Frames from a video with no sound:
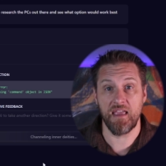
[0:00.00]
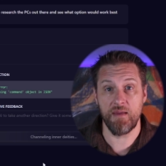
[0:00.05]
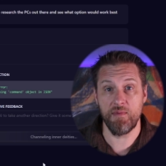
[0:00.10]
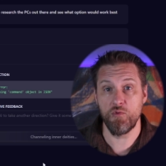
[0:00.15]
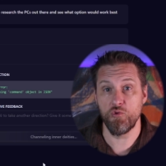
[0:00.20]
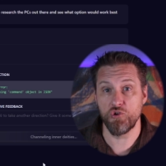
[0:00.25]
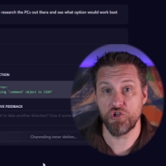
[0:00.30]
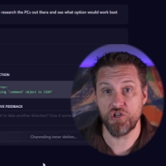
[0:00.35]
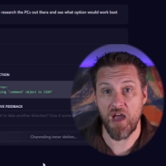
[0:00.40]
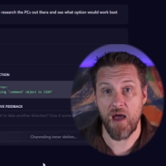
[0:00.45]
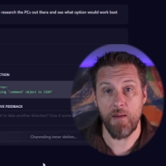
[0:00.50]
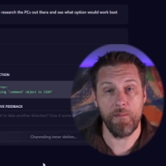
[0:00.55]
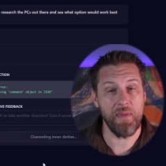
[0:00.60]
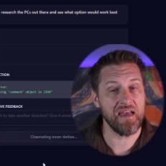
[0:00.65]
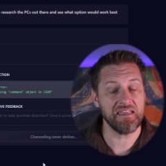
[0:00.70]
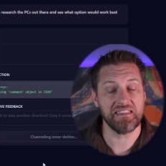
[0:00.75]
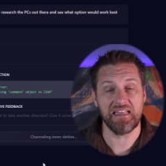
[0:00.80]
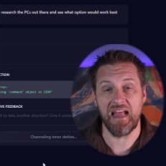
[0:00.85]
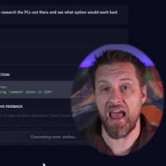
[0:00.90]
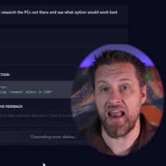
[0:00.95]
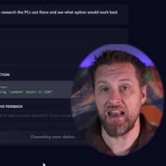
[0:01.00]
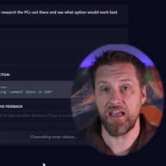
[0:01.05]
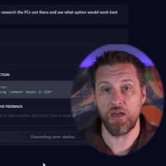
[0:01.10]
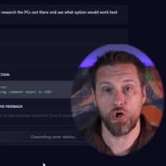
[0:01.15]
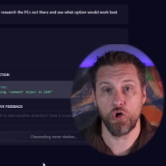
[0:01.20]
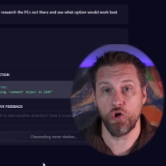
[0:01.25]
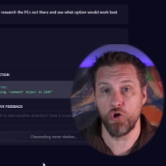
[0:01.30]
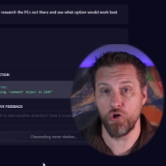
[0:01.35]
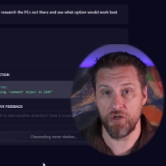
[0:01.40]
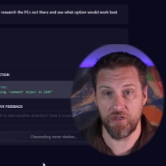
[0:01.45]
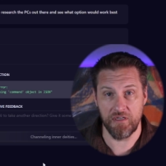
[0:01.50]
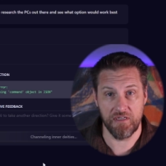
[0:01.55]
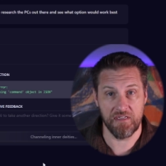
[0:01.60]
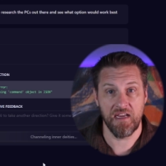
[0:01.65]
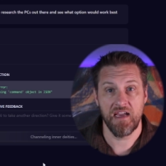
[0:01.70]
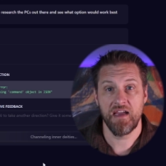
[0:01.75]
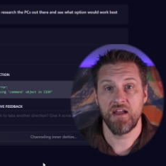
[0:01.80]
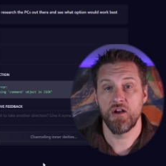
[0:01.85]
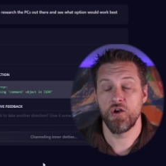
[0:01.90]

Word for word: Give me what you got best. And it couldn't.